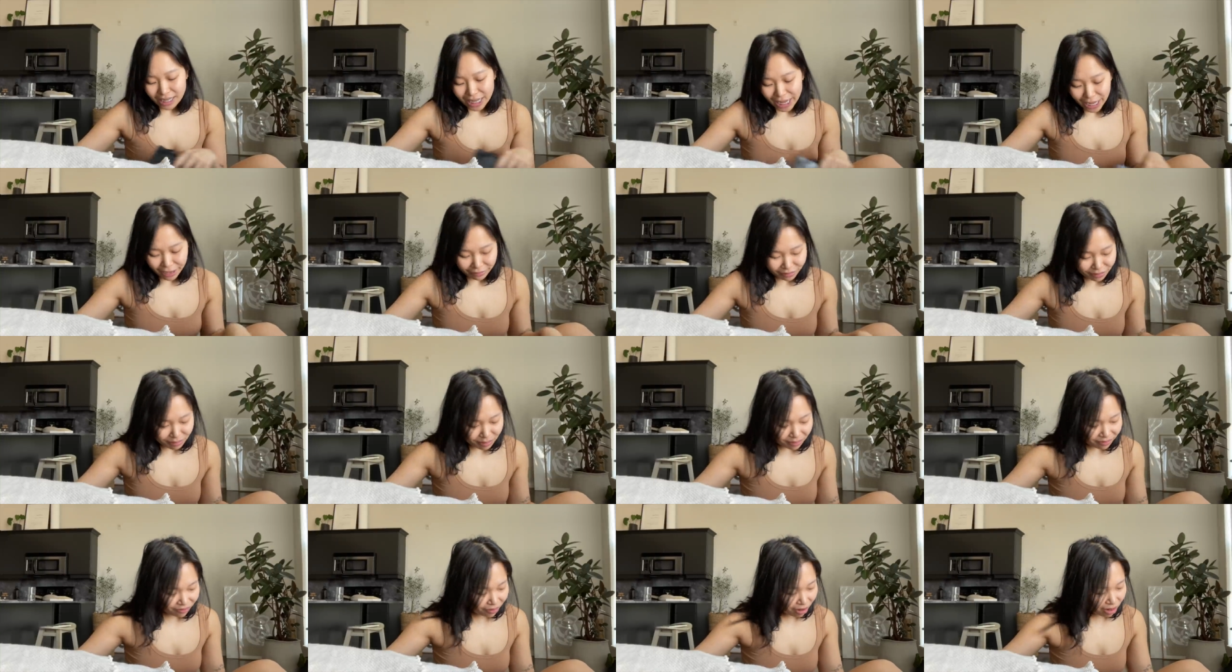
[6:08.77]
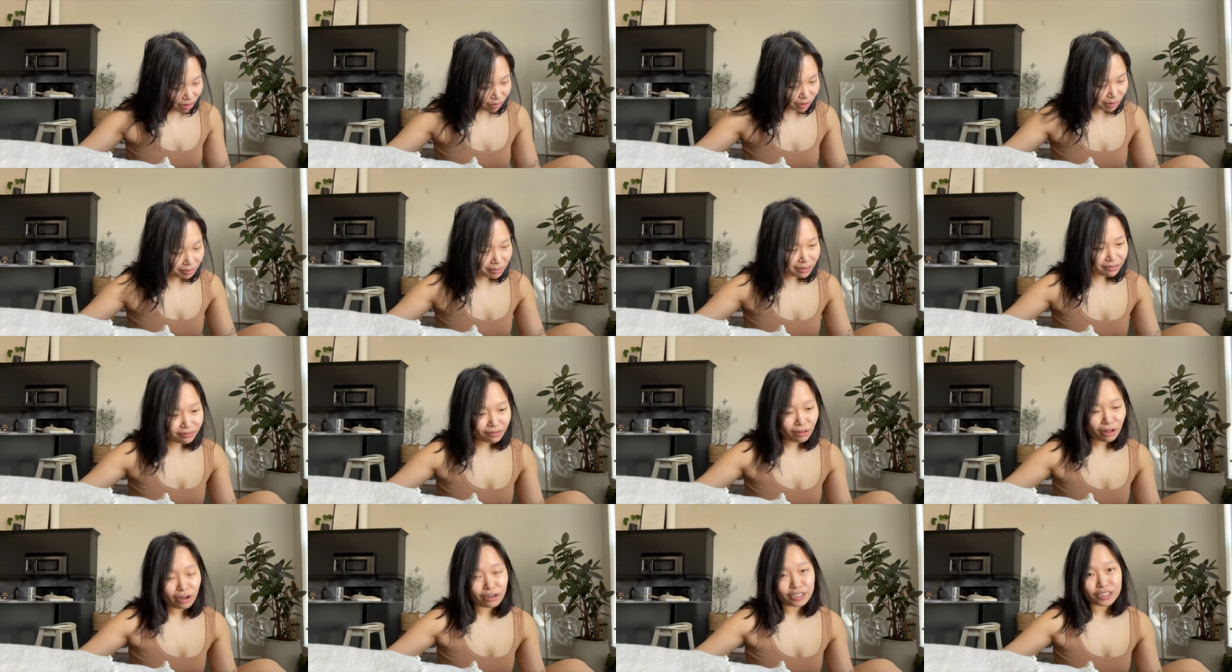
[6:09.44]
If you've been following my
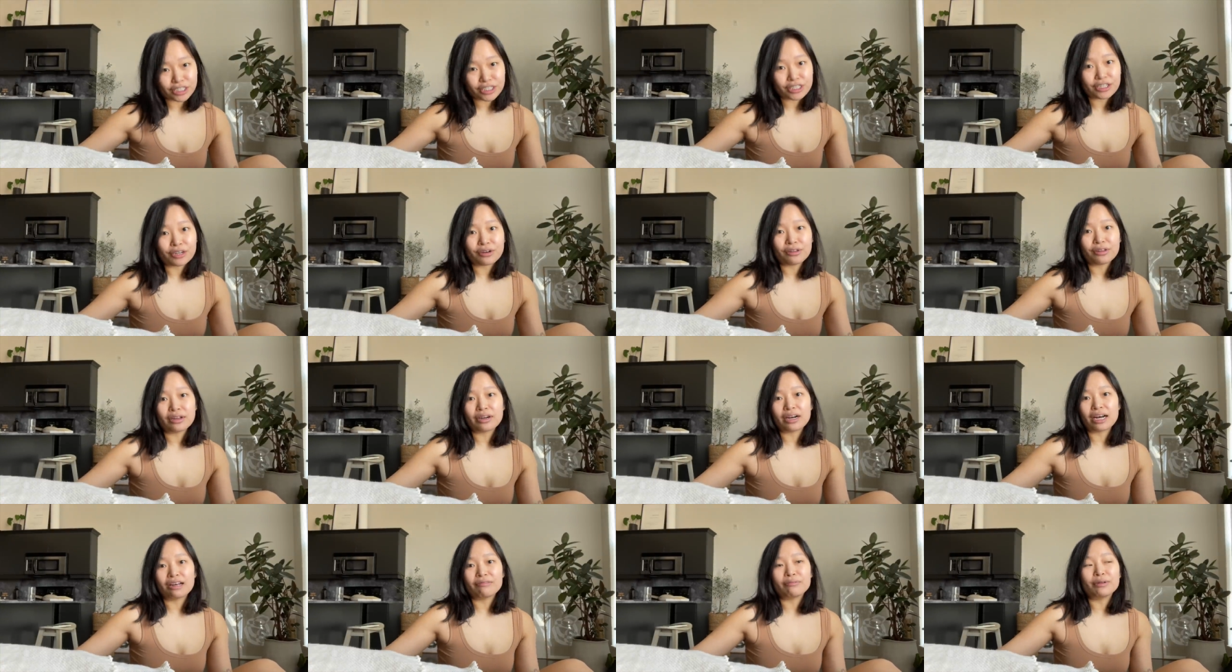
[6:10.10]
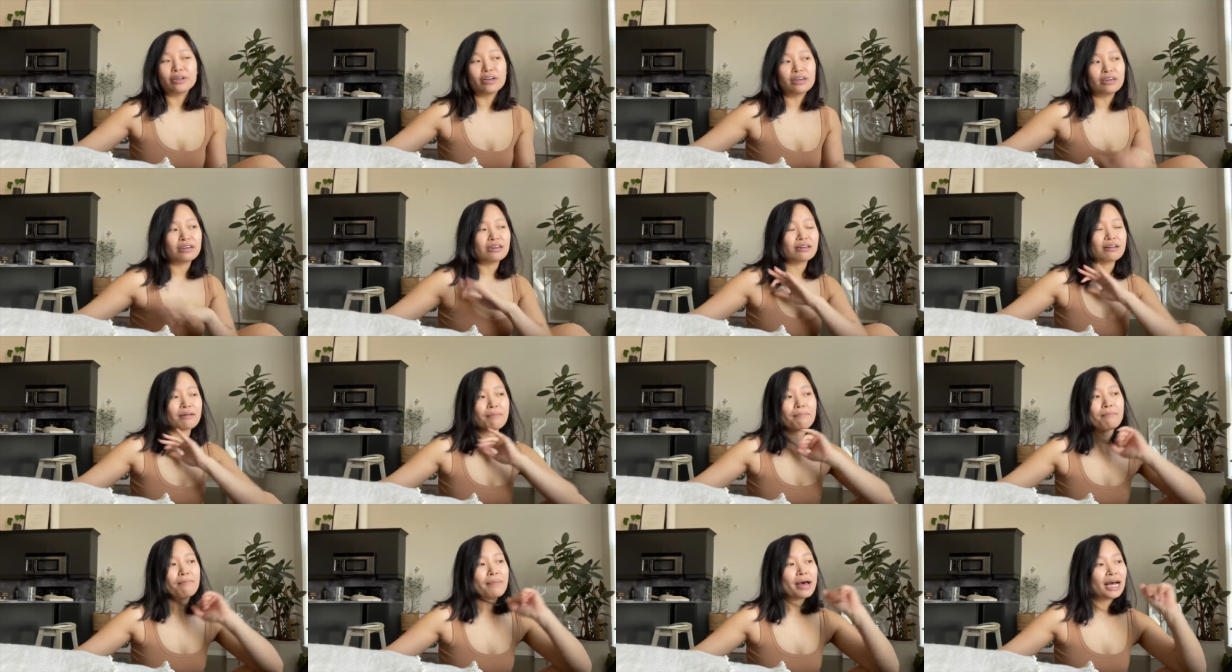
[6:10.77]
vlogs, you know that I've been on an
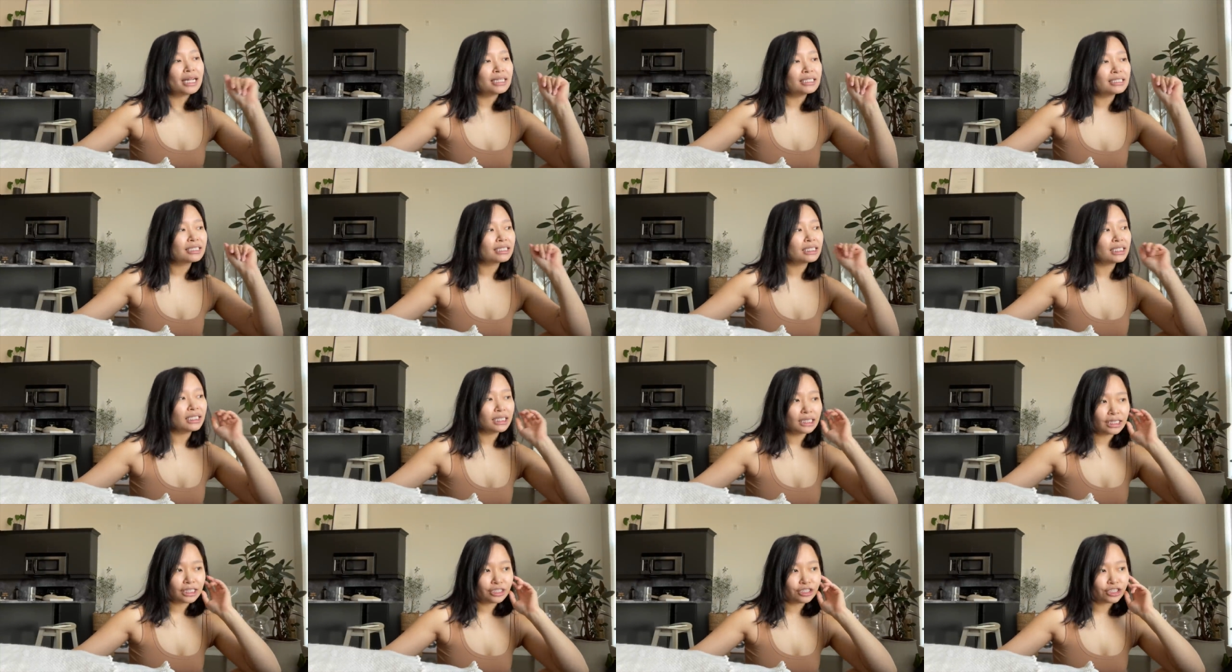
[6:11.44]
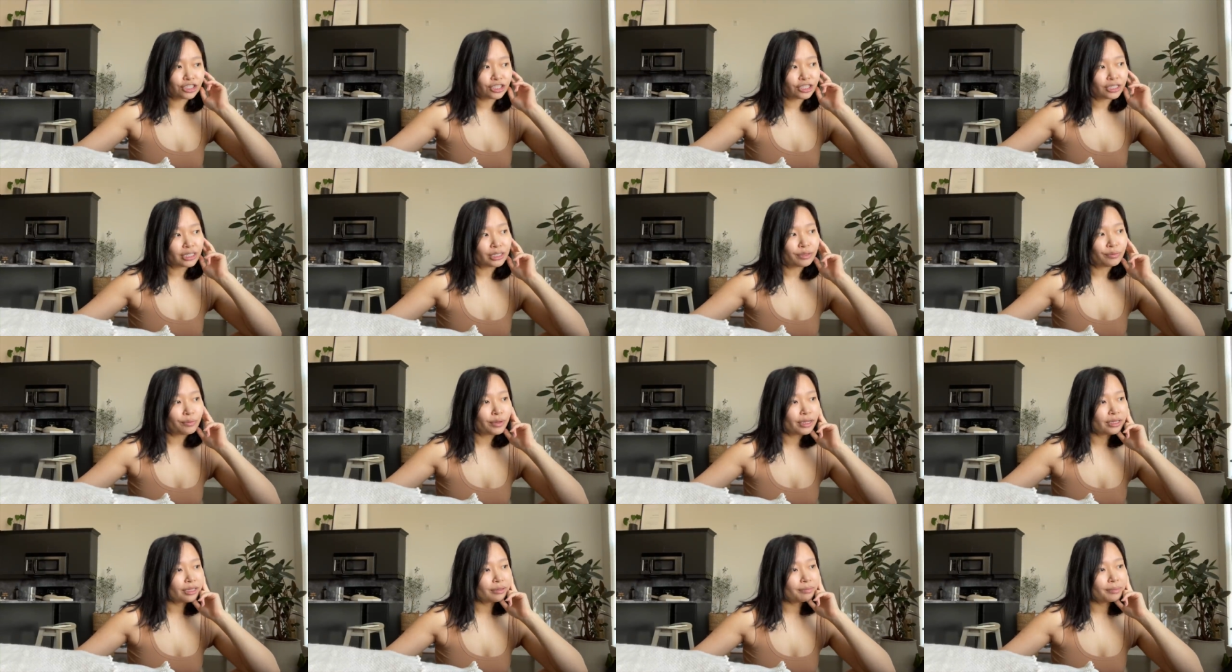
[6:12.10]
immense healing journey
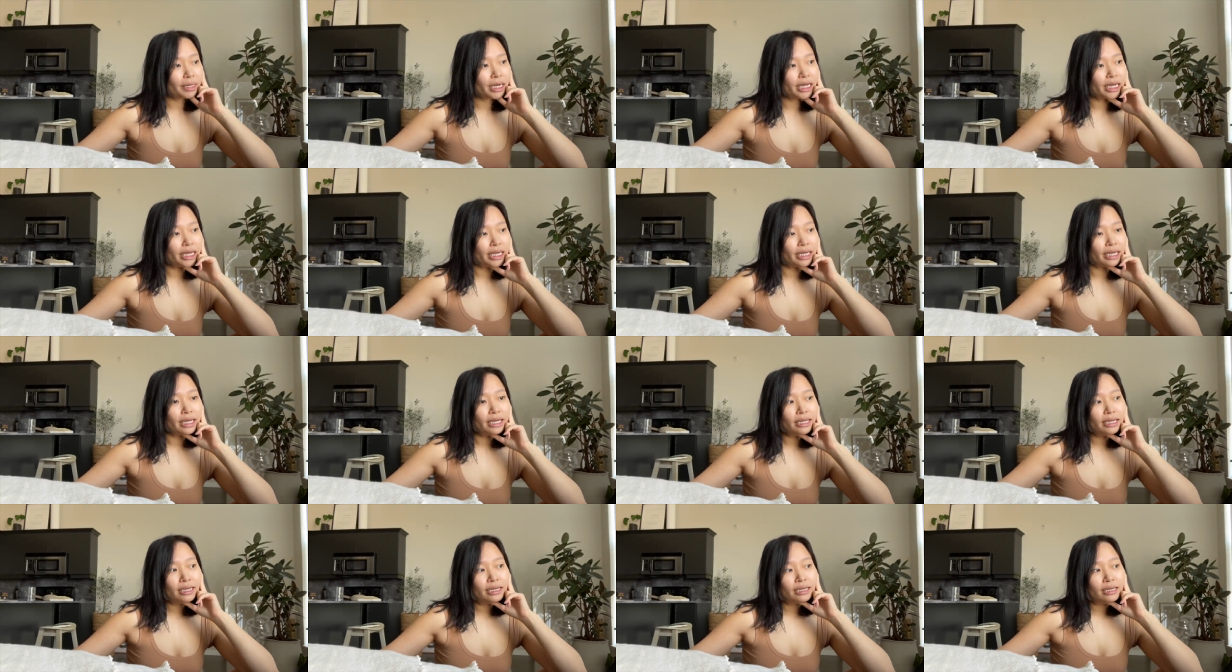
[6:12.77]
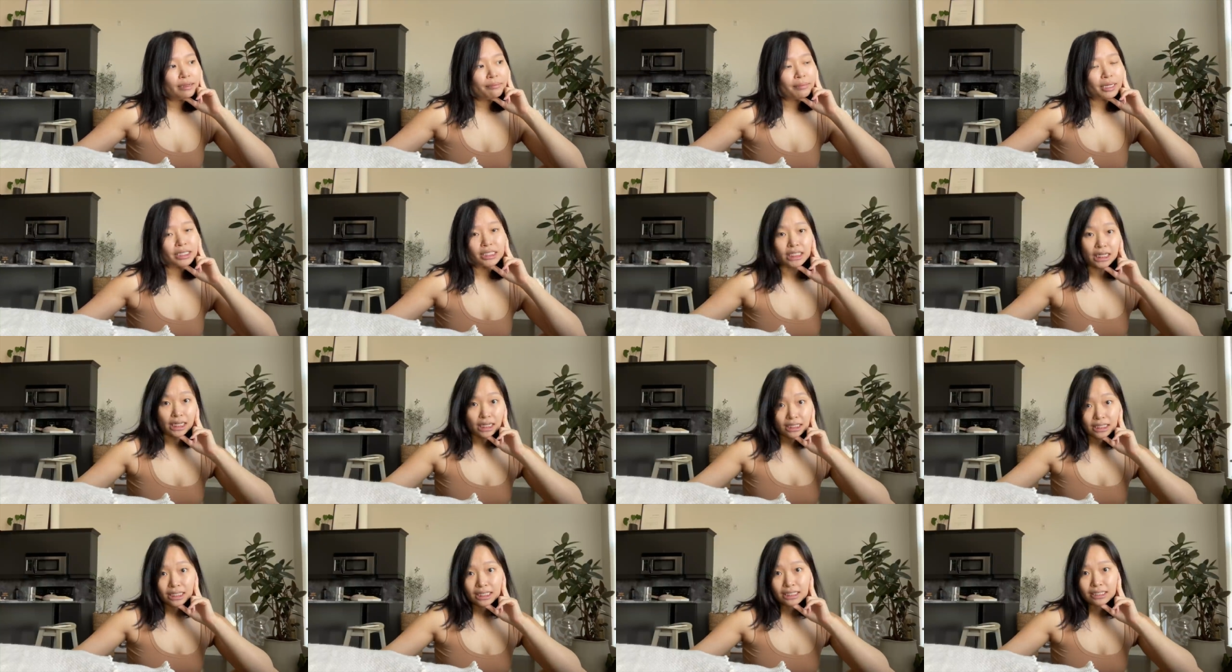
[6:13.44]
with my mental
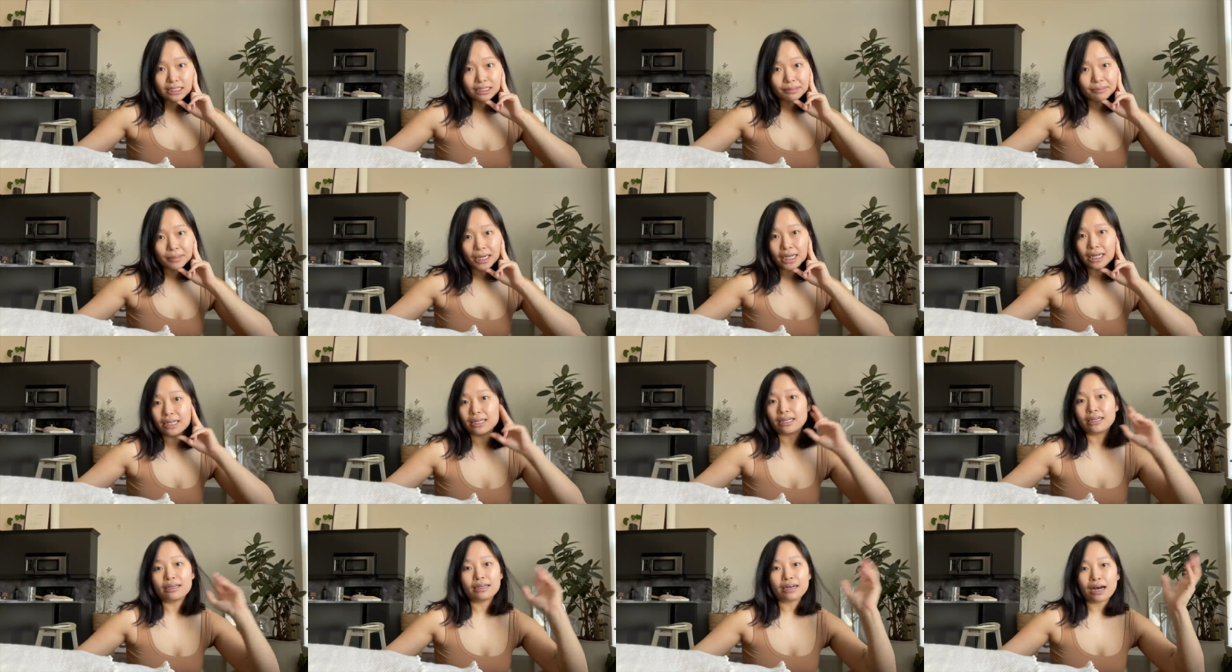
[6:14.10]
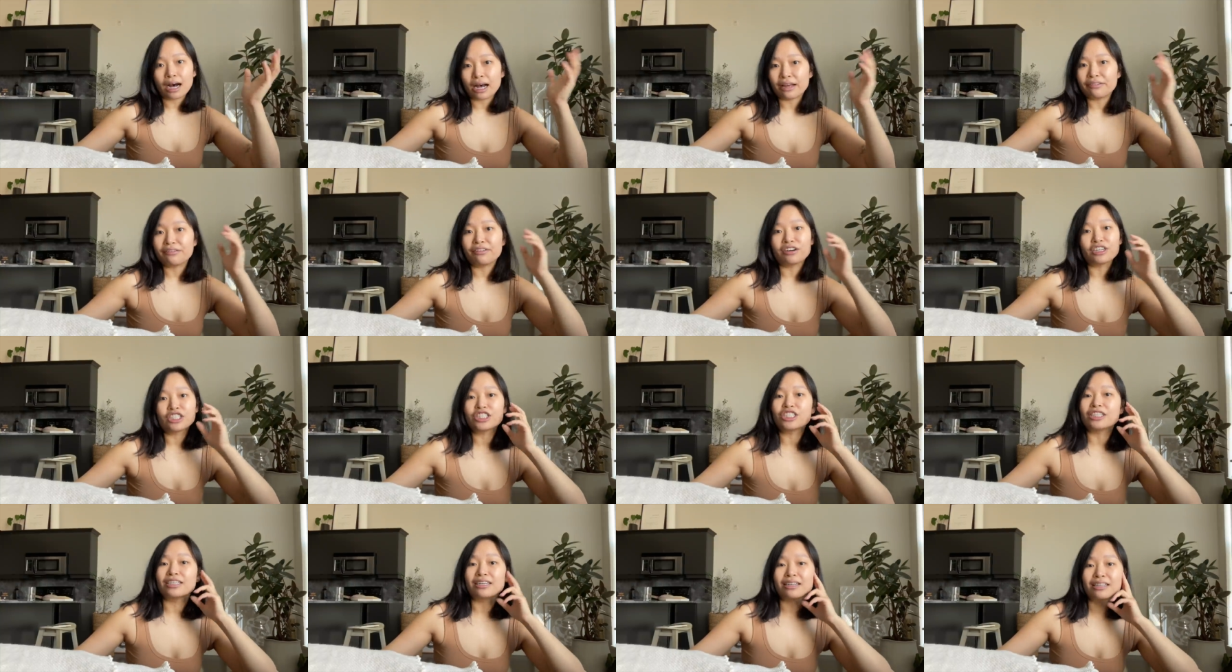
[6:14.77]
illness, my
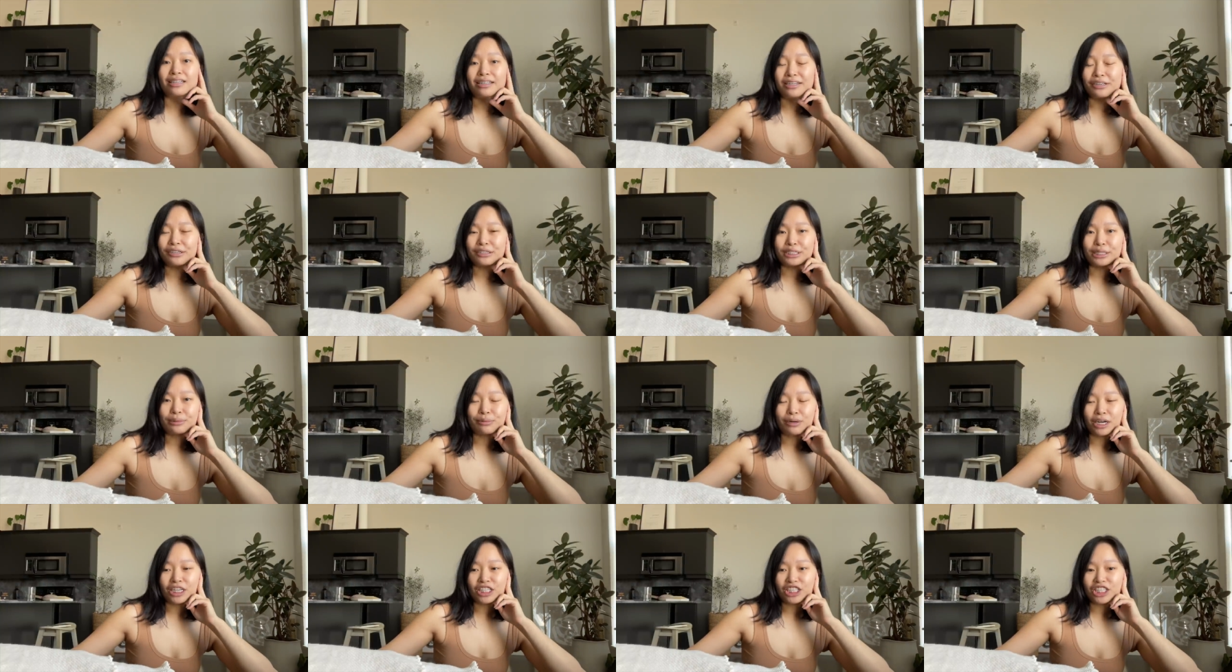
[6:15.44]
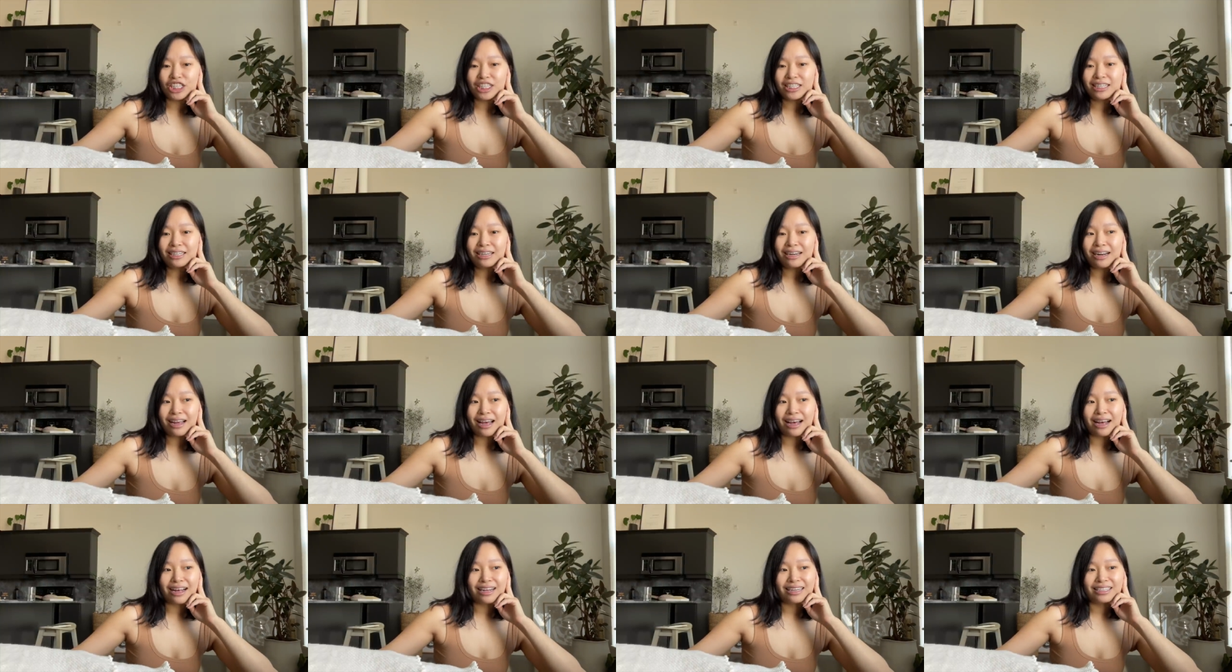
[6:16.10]
high-functioning clinical depression.
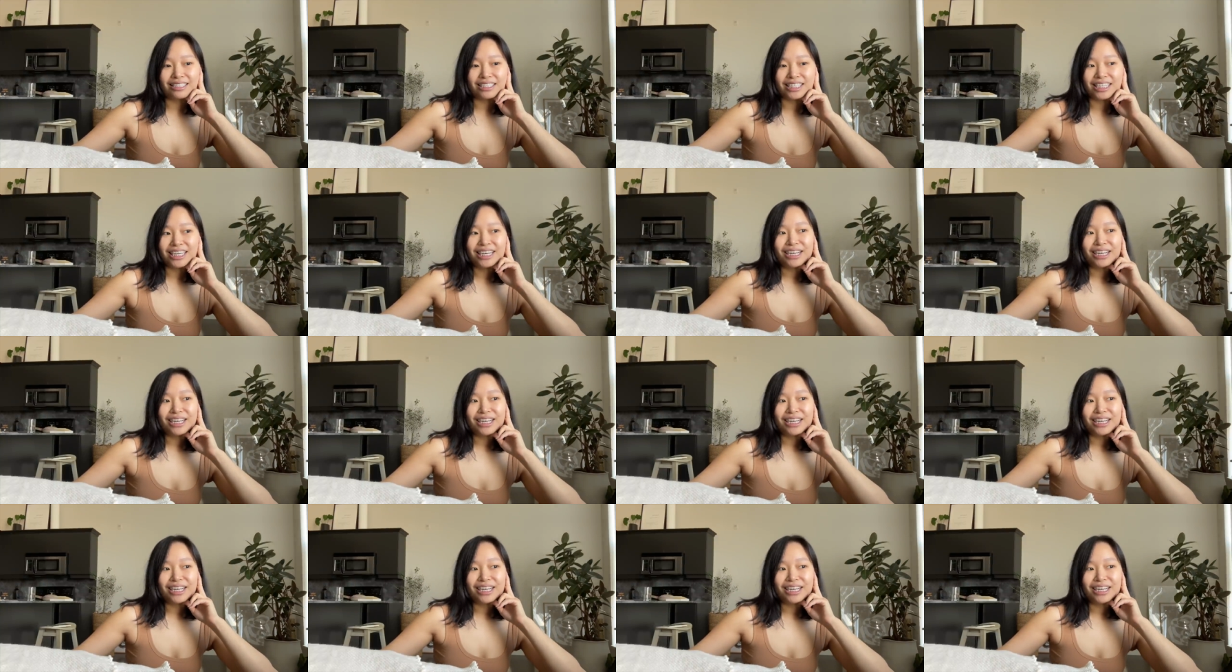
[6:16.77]
And